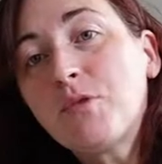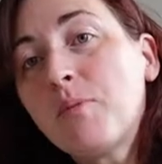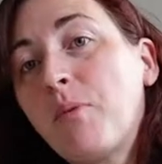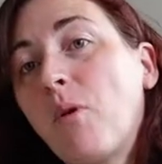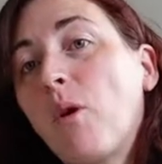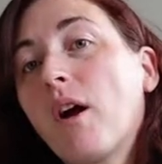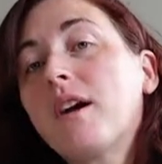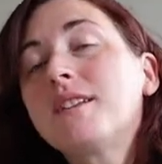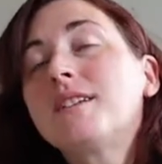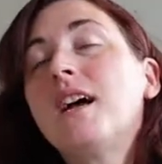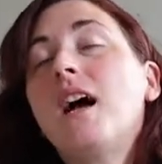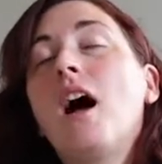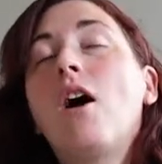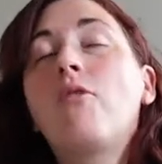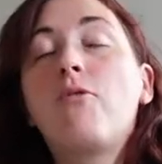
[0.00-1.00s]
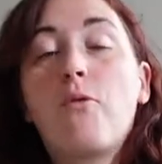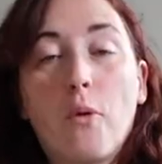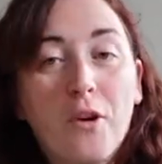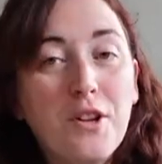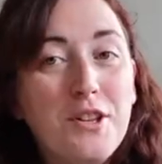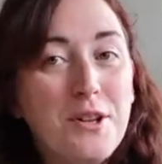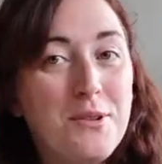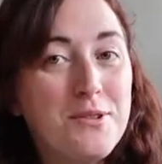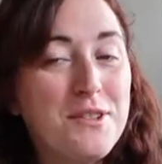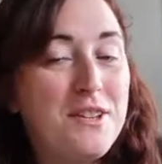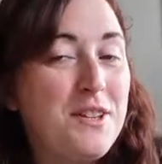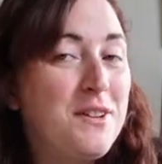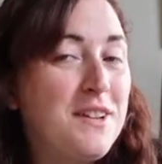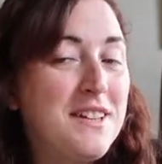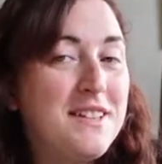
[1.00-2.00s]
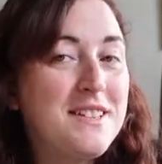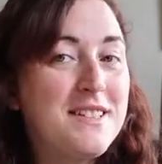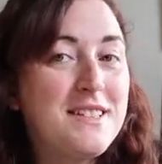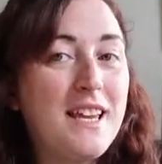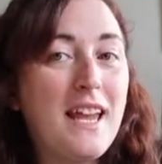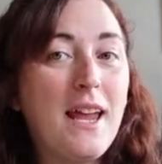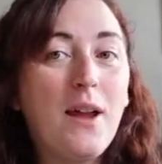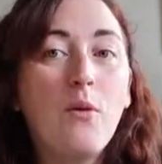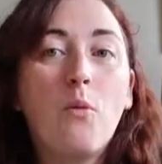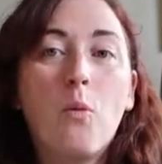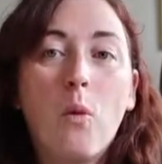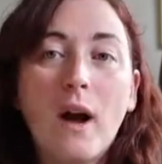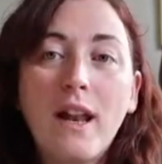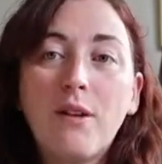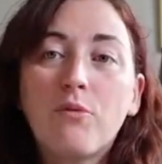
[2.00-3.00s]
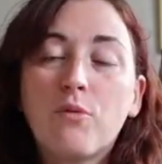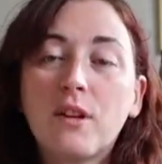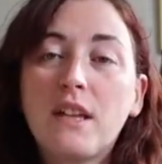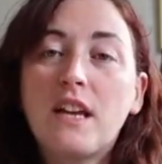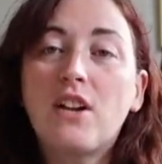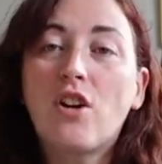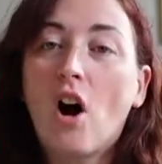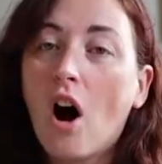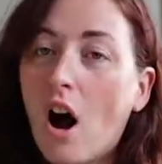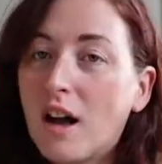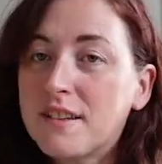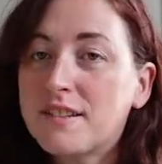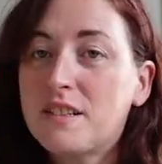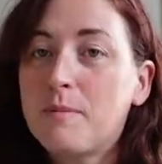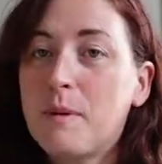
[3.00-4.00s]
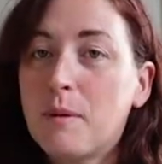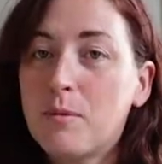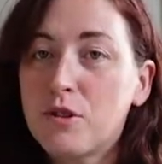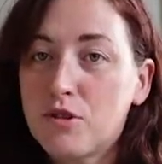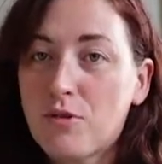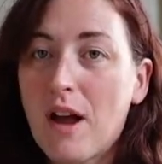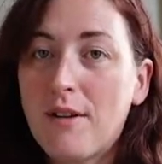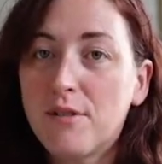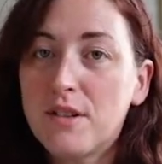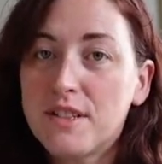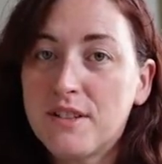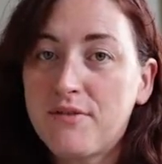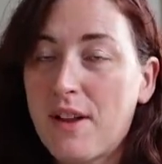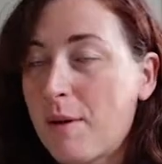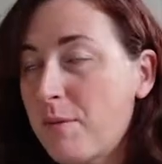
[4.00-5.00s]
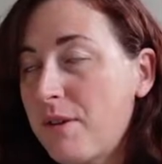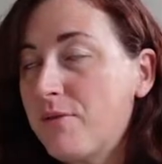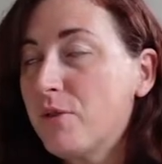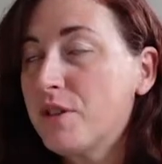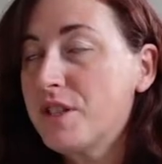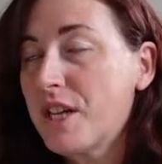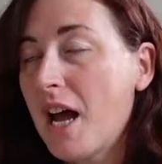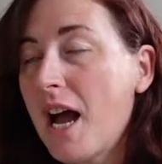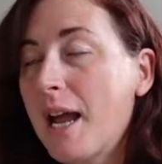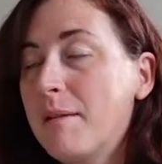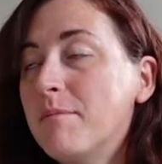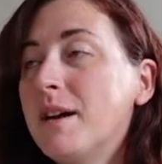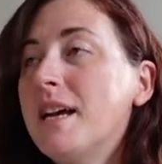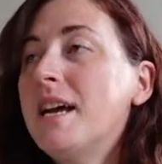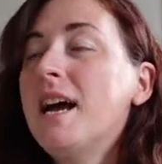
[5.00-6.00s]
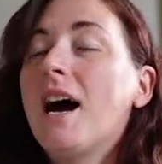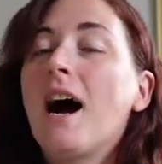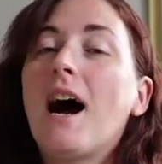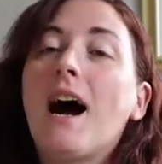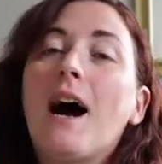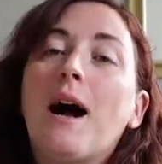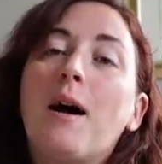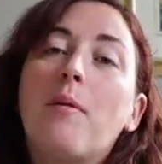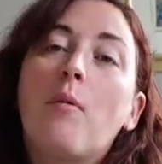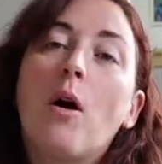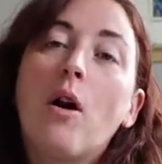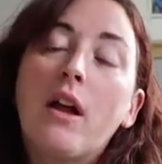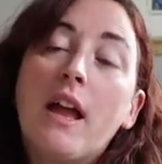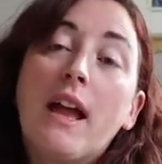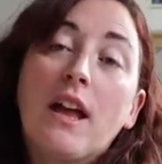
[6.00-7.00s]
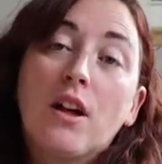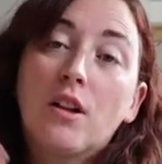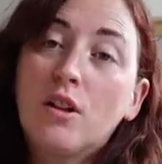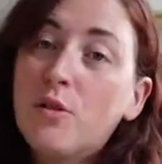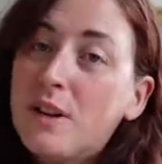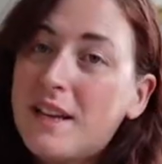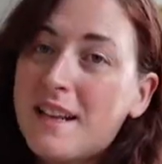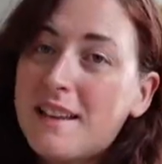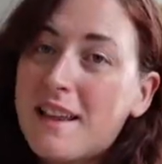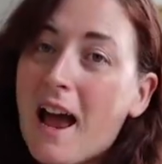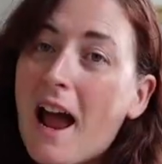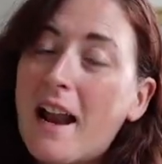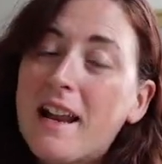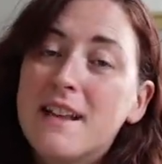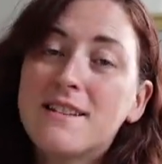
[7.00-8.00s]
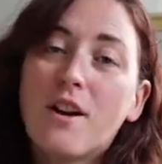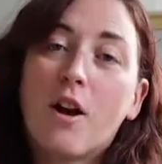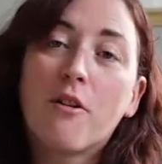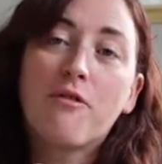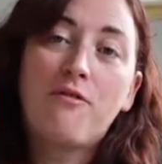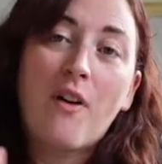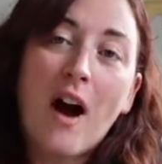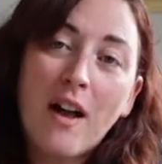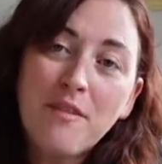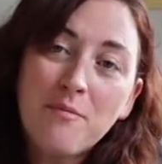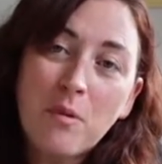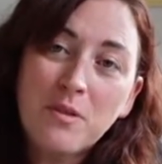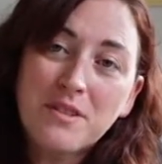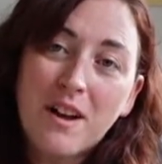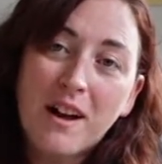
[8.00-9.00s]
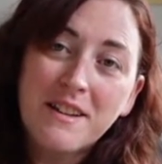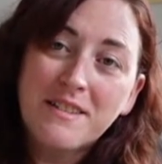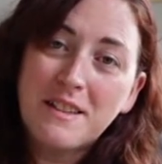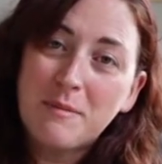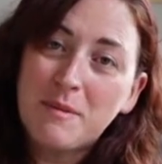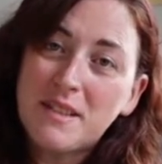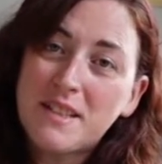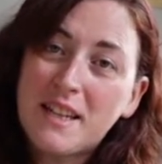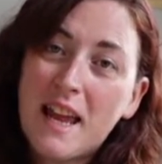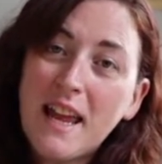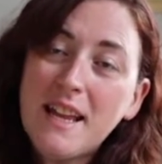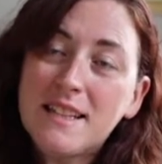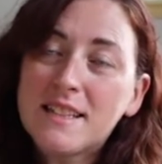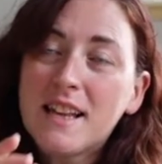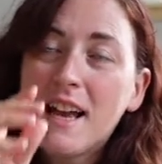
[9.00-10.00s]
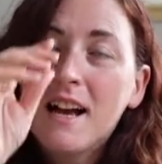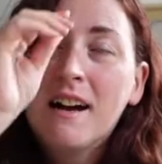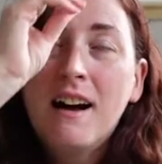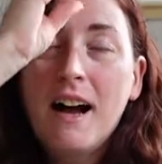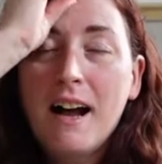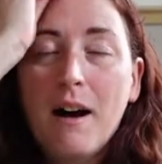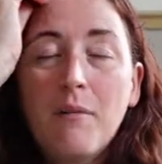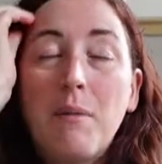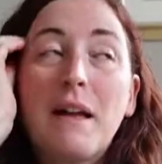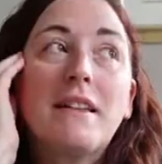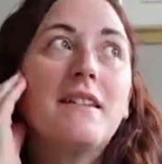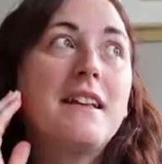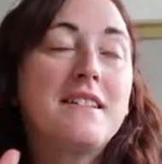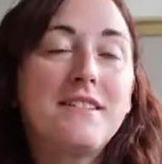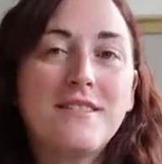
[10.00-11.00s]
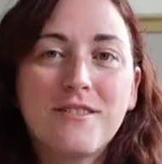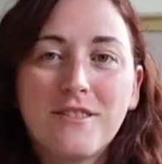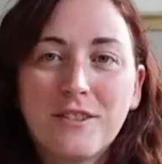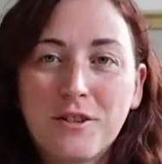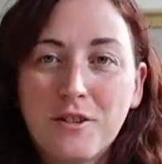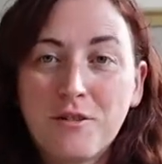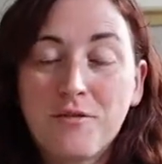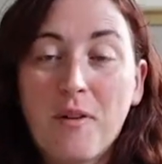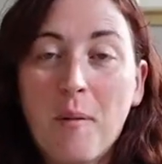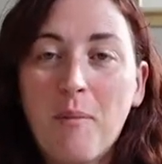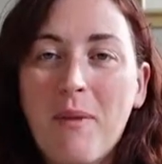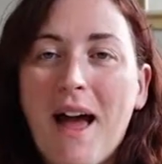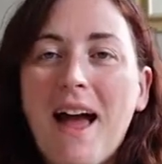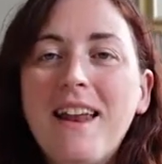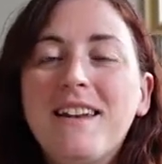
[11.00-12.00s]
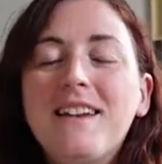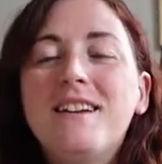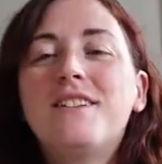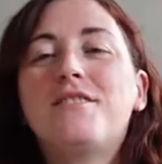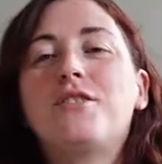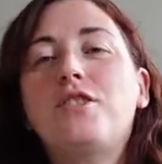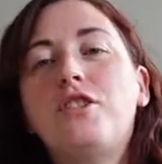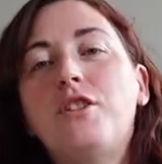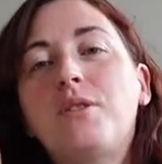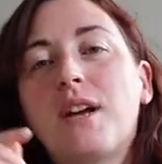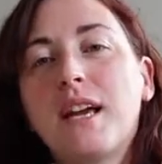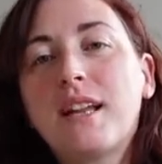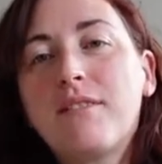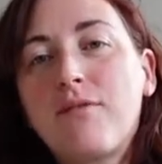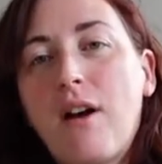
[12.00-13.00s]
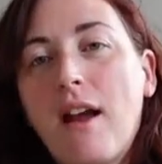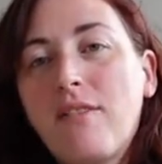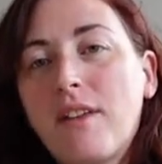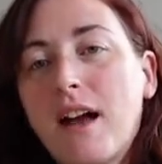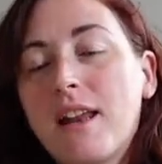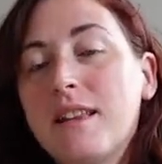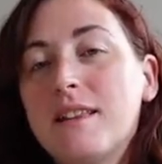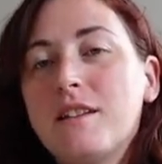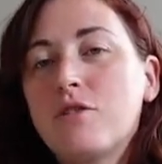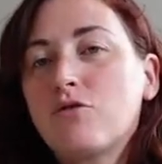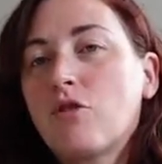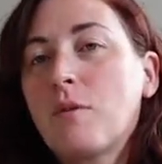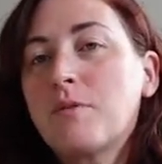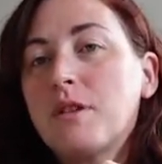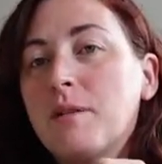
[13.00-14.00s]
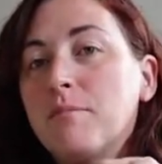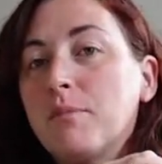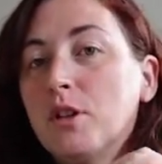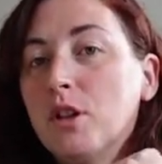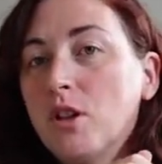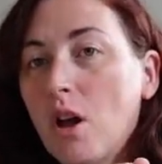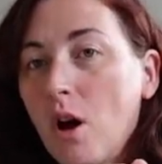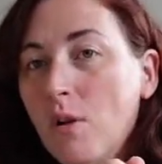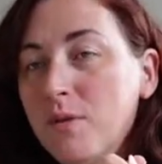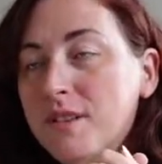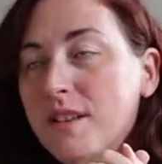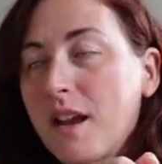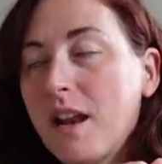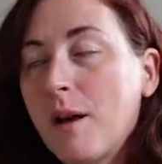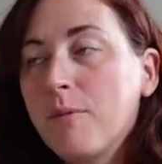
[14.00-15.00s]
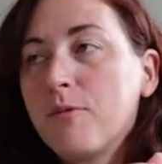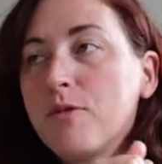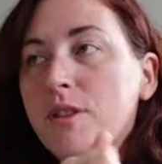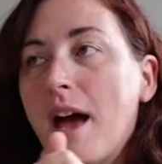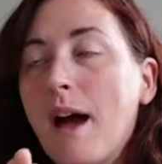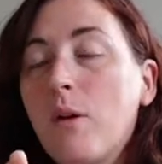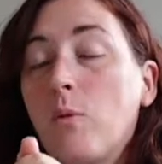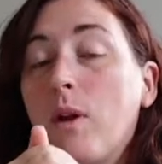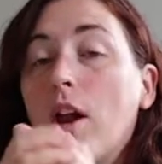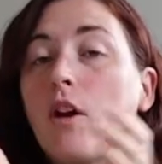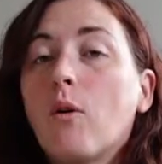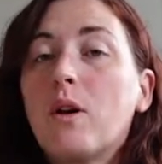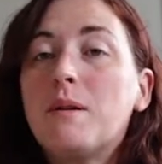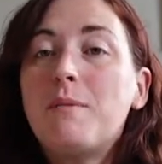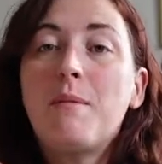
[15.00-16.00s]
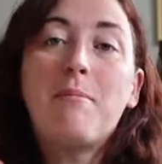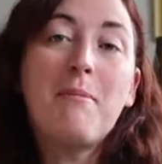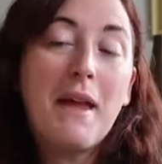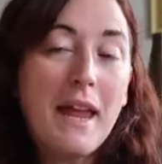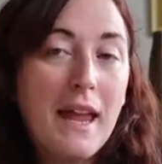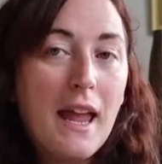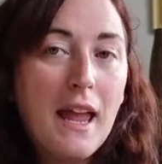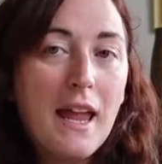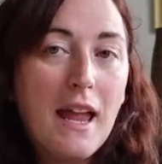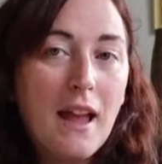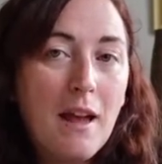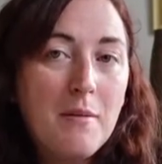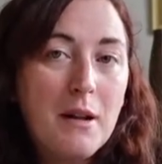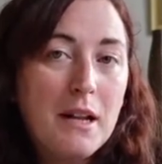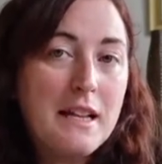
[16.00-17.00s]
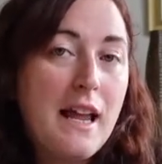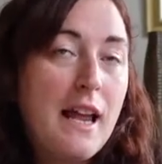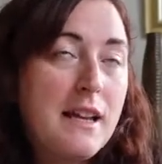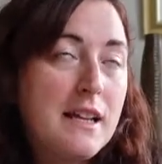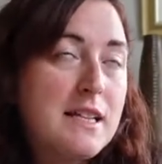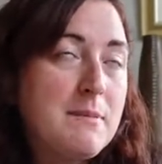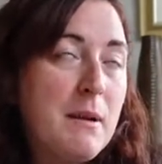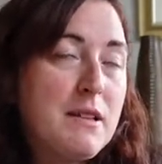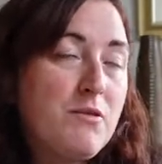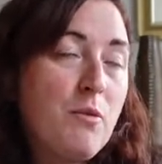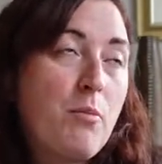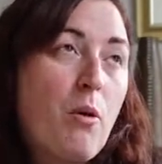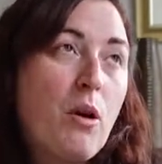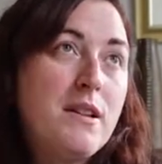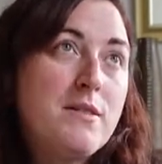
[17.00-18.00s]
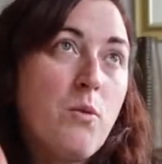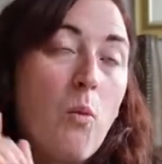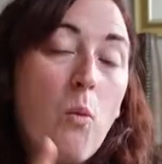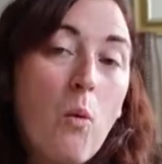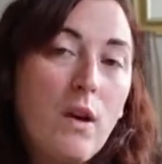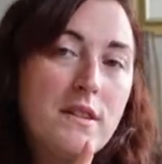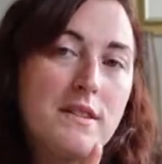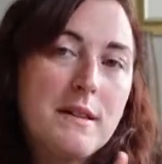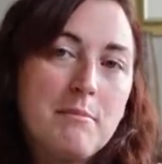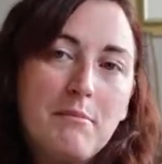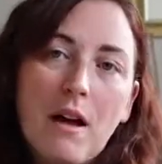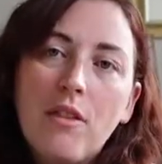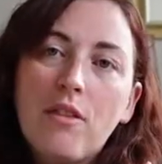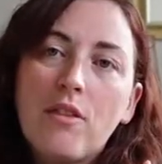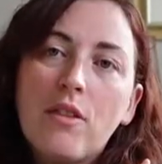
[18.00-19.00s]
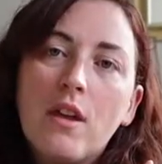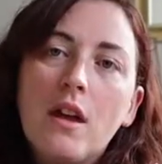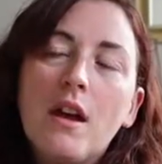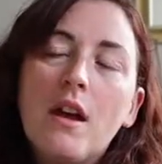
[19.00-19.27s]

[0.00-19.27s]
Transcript: report for you so that you could see what it really costs to be able to travel as a family full time. Um, included in that is our five most costly mistakes um, and lessons learned from that. So you can find that in the description below. Sign up for that. We are going to be making income and expense reports once a month